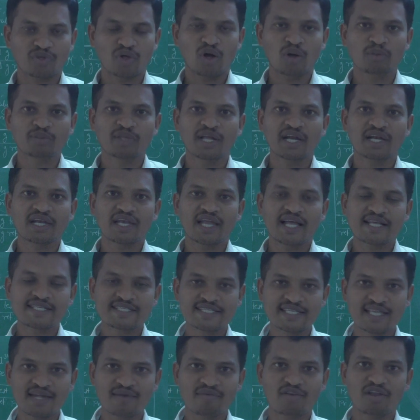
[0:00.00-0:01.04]
of that
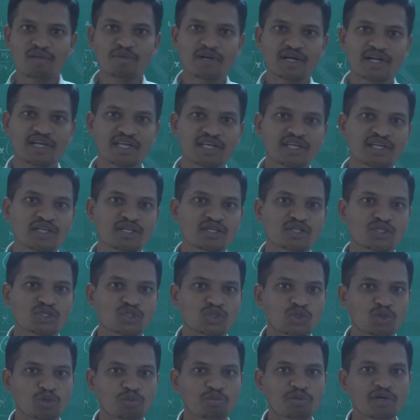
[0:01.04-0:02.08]
lysine availability
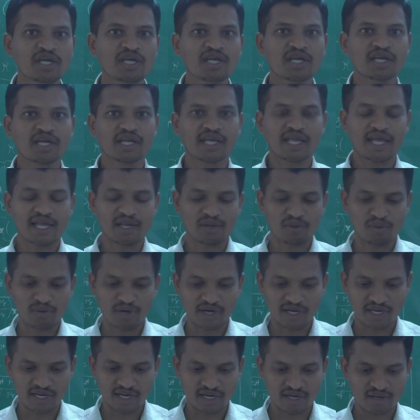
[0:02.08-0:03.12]
should be
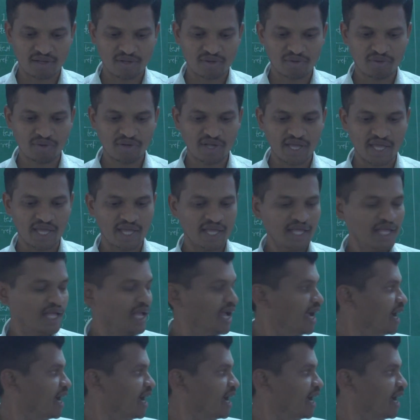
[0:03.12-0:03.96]
calculated, okay,